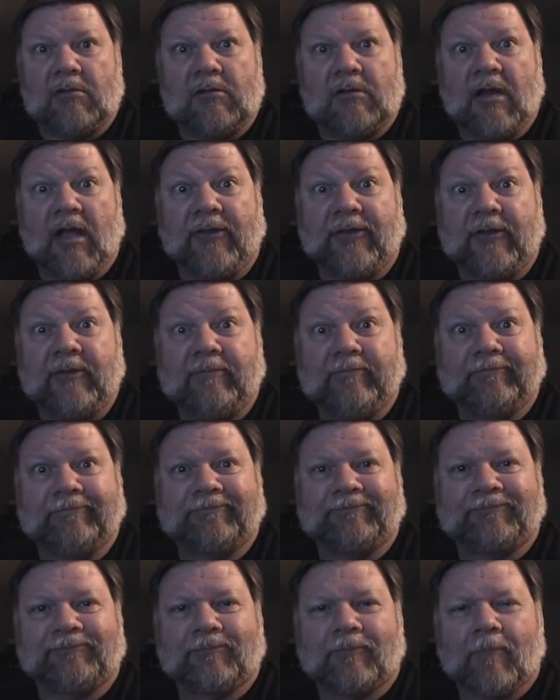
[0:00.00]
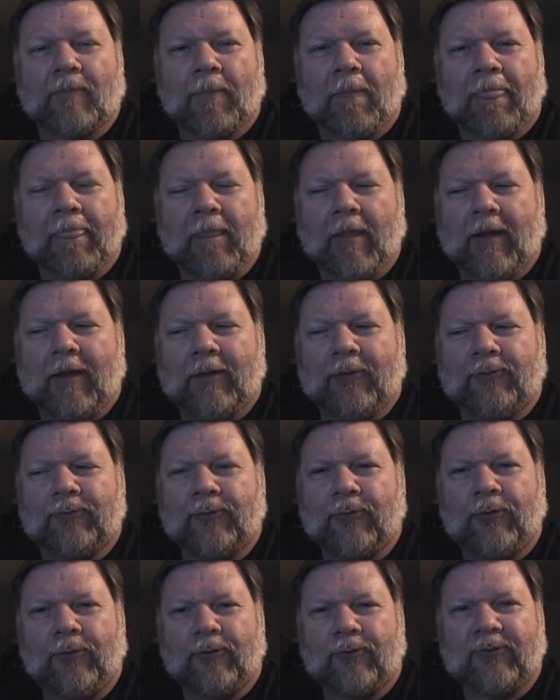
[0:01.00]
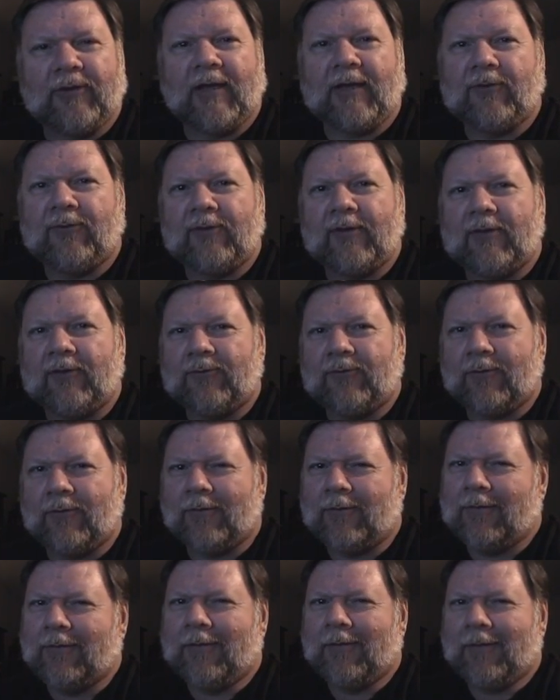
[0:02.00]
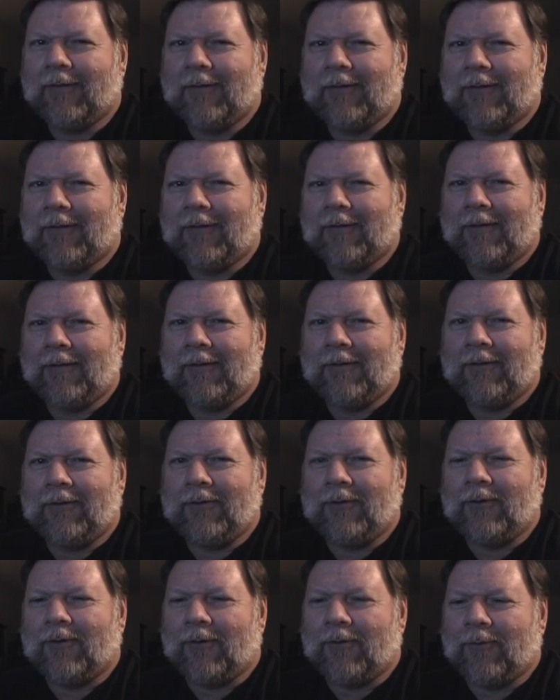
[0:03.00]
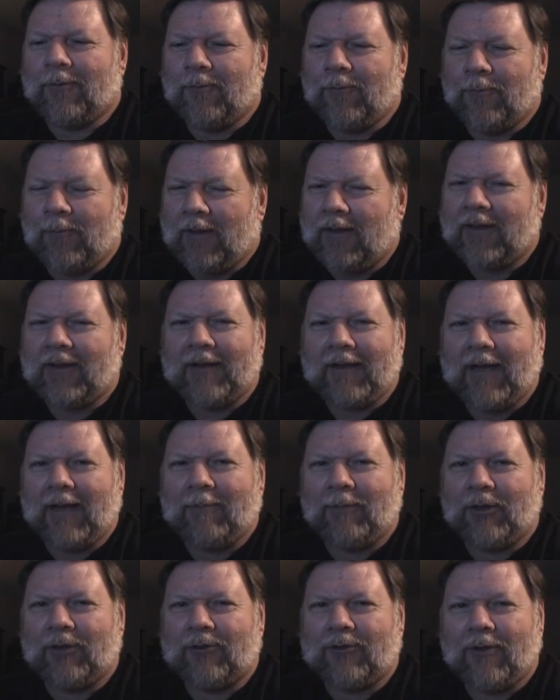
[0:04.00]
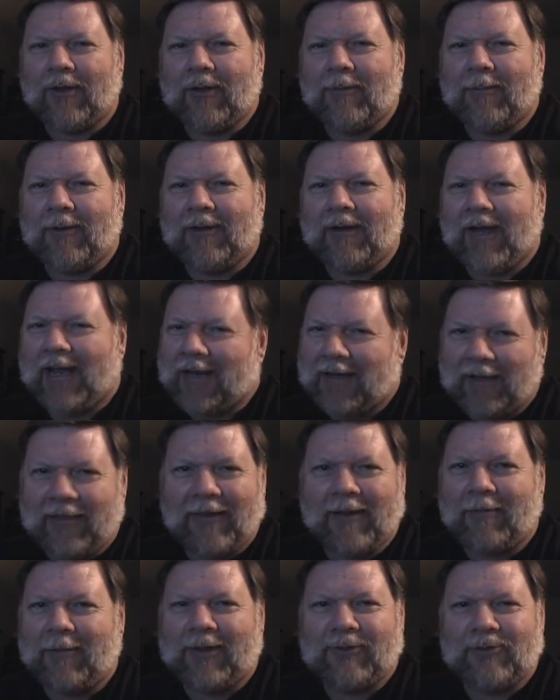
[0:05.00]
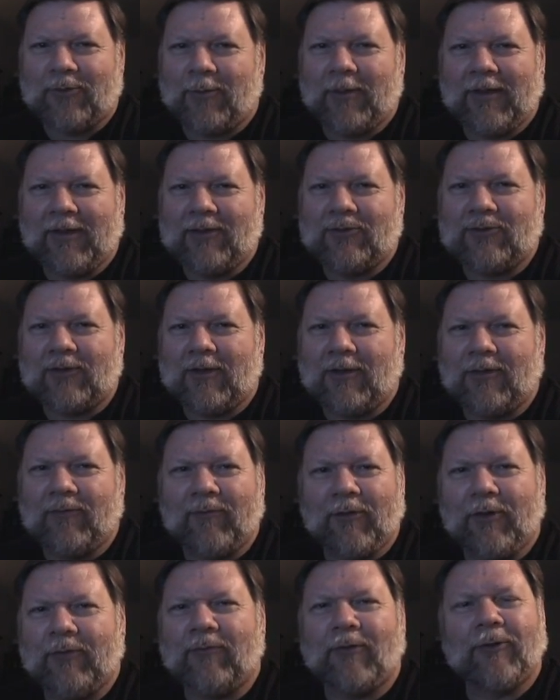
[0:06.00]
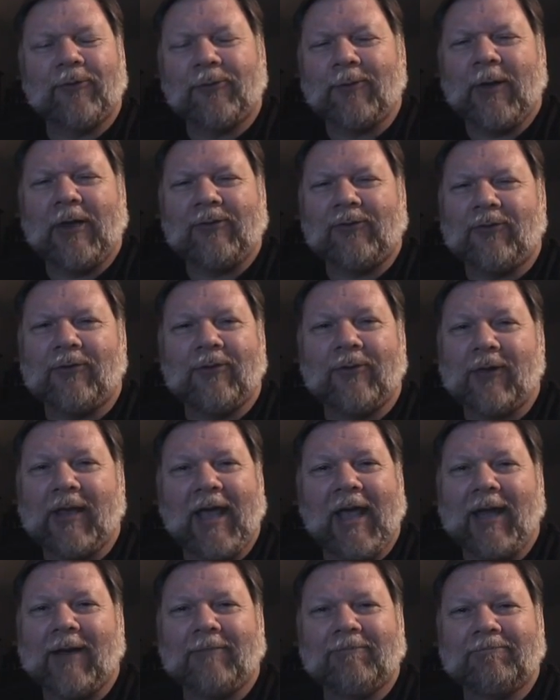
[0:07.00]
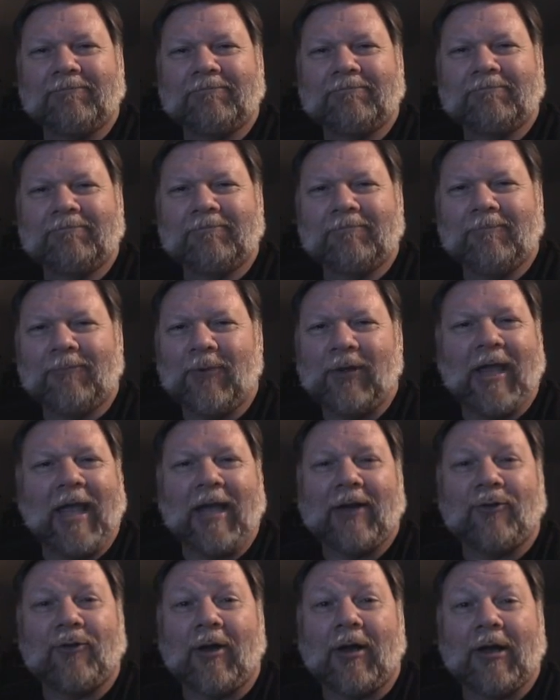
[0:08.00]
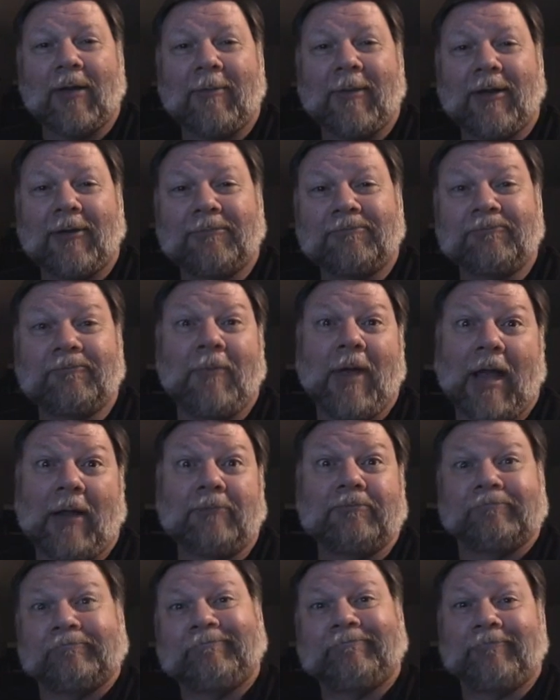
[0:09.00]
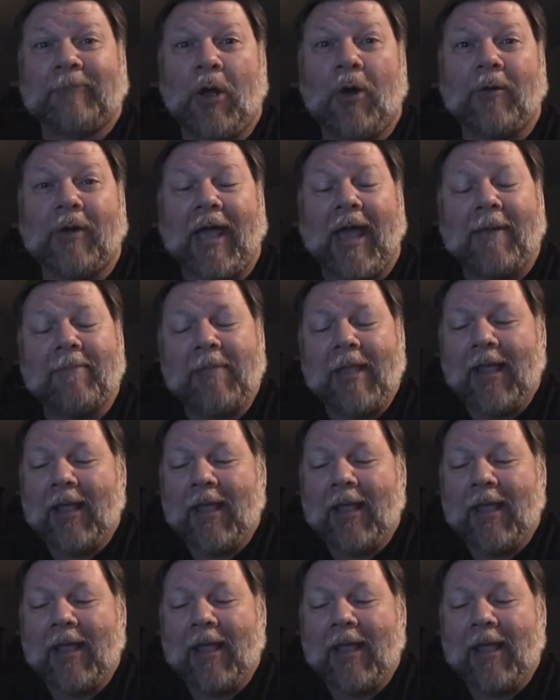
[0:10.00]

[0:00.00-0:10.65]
Nothing. So your sign says you're willing and able to talk about anything about your religion, and the very first question you can't talk about it. No. Okay.